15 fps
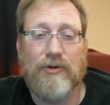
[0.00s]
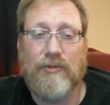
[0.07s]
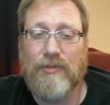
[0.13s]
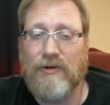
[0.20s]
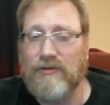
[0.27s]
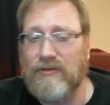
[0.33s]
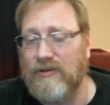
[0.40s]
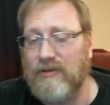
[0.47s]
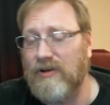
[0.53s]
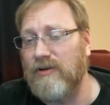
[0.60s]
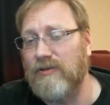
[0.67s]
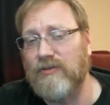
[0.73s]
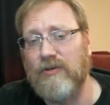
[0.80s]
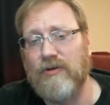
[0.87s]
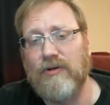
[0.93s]
They're
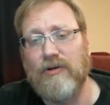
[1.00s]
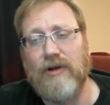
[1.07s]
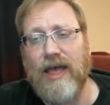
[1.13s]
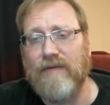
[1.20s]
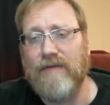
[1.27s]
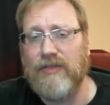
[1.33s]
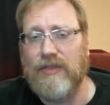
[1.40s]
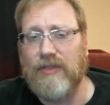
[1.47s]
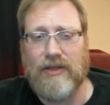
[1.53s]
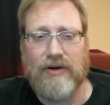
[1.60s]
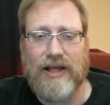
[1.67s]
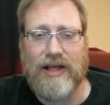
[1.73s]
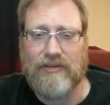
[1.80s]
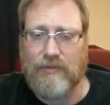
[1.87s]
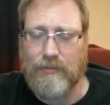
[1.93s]
mercenaries. They're
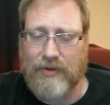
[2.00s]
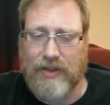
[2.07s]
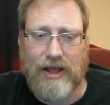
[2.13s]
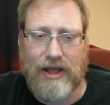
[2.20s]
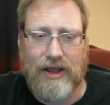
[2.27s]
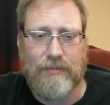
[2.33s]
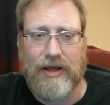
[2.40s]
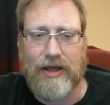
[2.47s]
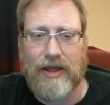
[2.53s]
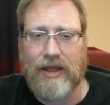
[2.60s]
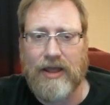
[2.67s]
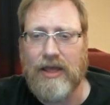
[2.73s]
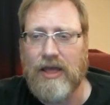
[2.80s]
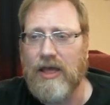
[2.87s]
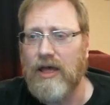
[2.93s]
they're not supplied
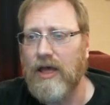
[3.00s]
by